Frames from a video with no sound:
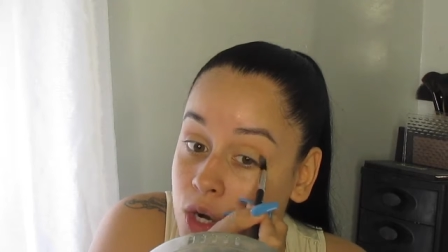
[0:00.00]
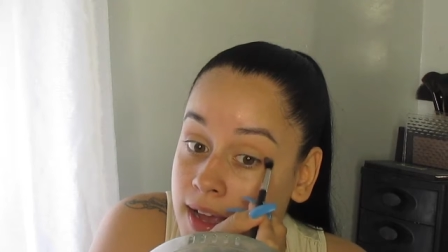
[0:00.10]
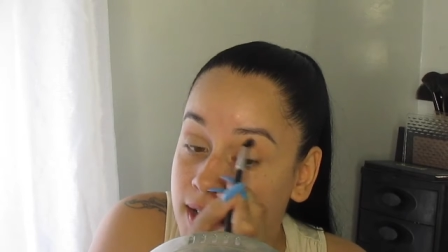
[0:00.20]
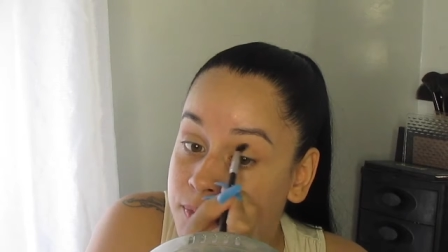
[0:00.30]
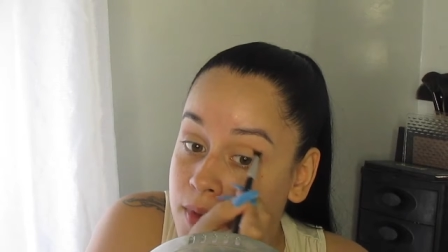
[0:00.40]

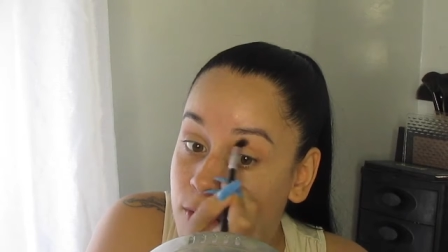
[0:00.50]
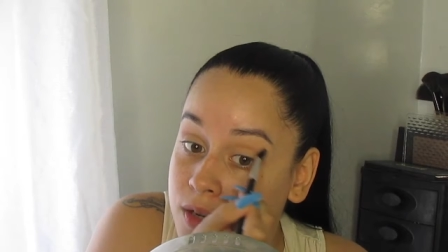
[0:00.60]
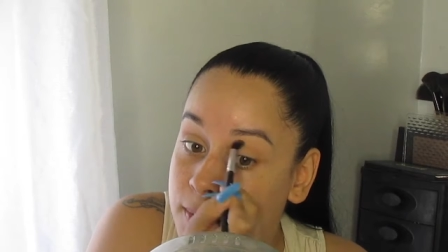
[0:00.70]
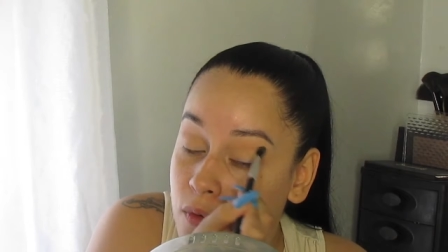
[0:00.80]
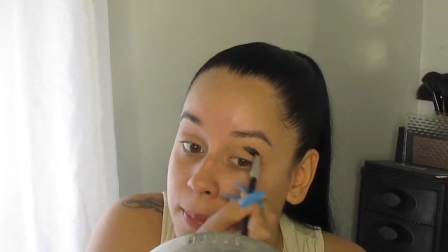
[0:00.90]
Oops, I
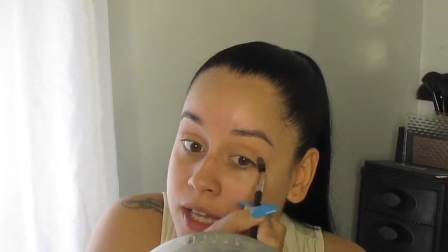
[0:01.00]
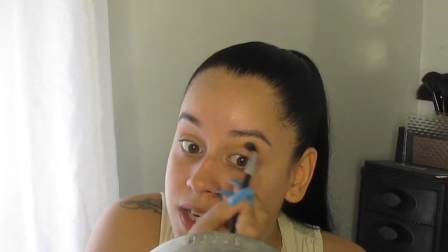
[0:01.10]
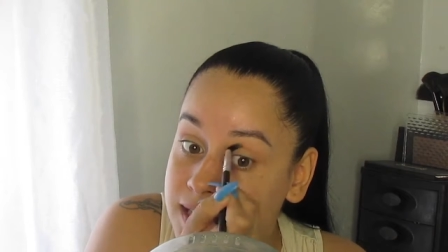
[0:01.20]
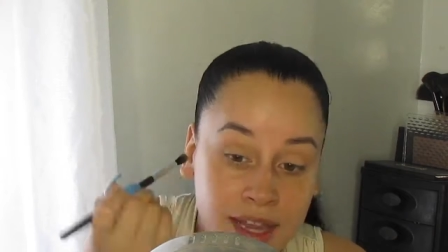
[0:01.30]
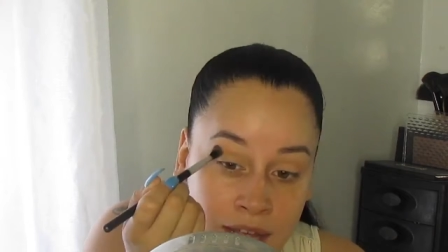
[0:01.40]
done fell
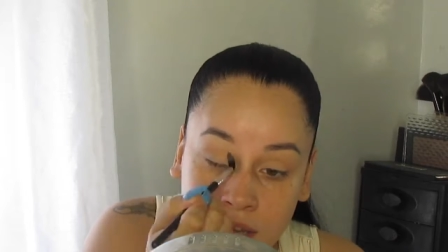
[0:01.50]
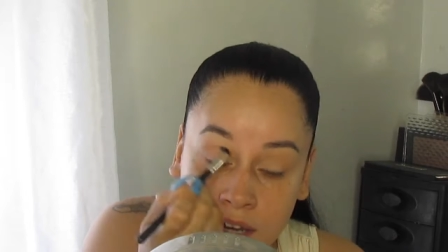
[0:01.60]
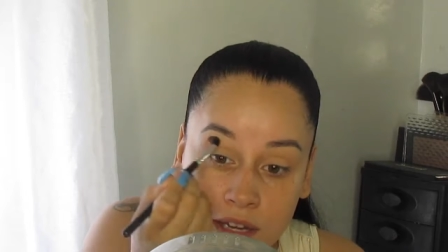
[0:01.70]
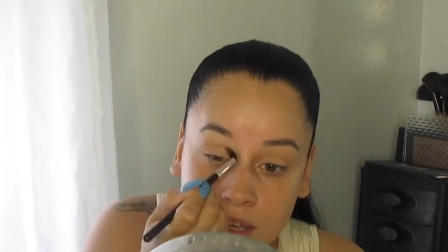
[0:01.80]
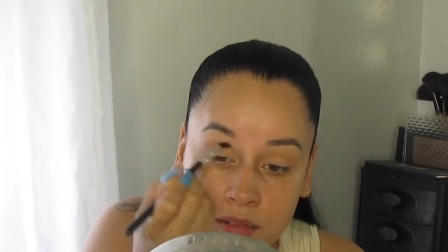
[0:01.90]
so
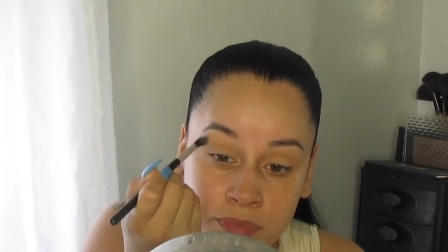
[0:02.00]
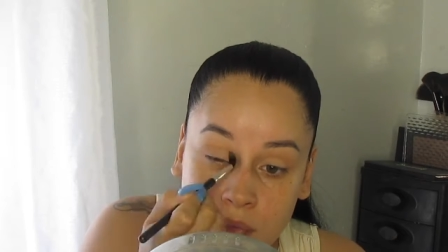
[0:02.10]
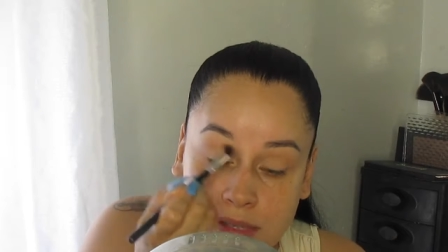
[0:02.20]
deep, baby.